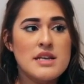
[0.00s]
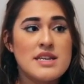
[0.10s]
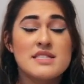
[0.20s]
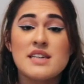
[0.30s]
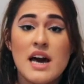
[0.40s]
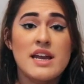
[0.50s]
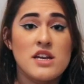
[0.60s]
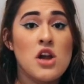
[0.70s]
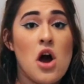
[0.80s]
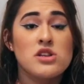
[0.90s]

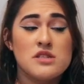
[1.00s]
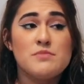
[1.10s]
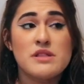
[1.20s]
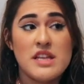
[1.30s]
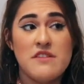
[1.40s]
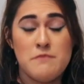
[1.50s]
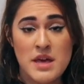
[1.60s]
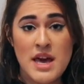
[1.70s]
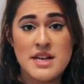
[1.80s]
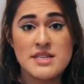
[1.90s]
decided not to believe
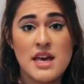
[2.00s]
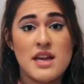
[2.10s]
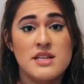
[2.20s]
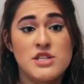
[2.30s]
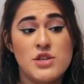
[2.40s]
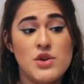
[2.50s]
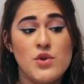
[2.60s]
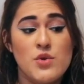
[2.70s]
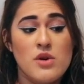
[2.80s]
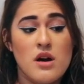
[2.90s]
me and decided
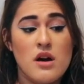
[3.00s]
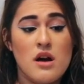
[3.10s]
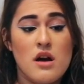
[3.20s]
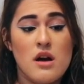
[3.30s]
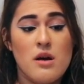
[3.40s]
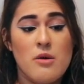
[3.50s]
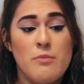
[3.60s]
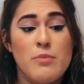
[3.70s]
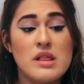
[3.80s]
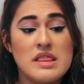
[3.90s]
to
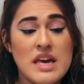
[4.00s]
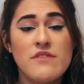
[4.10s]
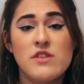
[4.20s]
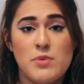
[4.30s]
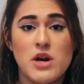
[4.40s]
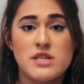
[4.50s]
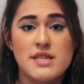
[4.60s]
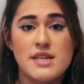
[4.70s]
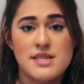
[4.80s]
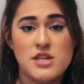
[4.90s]
believe the person
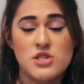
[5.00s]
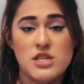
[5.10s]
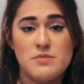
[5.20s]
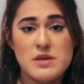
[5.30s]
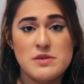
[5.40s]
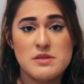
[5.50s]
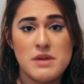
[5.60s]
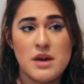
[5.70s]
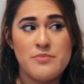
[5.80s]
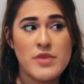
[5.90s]
that sexually abused
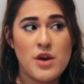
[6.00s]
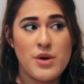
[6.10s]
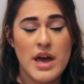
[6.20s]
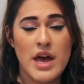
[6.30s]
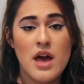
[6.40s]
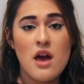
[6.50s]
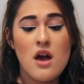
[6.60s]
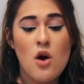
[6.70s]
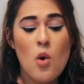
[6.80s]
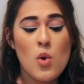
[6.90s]
me, okay?
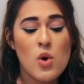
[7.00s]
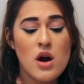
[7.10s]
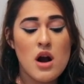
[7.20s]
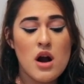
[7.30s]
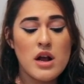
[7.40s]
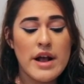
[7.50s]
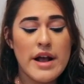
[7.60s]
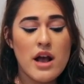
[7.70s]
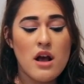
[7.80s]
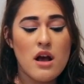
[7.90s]
Or
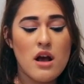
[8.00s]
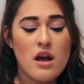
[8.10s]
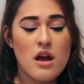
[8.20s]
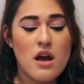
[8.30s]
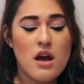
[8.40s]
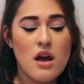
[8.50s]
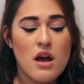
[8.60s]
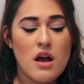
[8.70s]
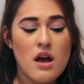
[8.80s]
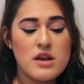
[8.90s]

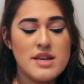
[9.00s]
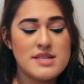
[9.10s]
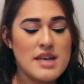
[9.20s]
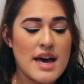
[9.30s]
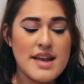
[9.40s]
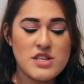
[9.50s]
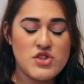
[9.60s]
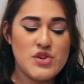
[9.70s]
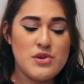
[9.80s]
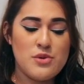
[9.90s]
decided
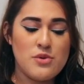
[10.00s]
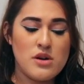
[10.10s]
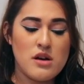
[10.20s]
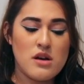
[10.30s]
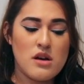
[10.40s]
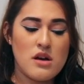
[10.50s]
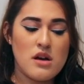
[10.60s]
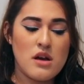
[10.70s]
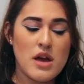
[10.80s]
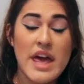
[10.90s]
to
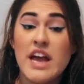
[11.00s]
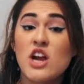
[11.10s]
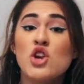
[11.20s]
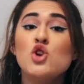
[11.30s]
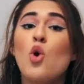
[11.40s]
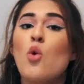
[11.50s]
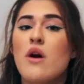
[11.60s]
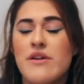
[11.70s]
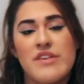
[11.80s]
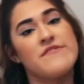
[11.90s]

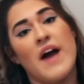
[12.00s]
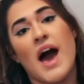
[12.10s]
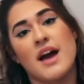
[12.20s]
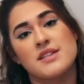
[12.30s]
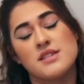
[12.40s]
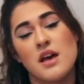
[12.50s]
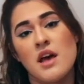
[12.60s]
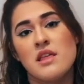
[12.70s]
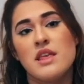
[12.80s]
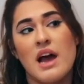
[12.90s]
ignore the fact
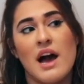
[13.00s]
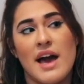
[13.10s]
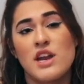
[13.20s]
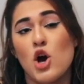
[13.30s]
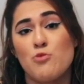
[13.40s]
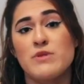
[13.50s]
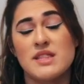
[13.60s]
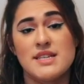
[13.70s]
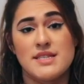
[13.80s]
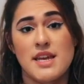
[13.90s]
that I had
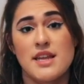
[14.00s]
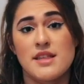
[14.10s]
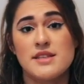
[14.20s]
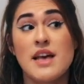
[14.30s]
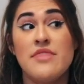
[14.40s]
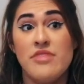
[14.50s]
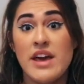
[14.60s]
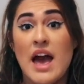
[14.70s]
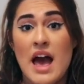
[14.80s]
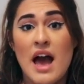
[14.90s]
openly stated this. And
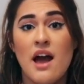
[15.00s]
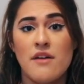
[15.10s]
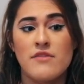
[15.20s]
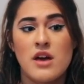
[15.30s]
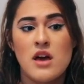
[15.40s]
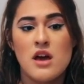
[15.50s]
they have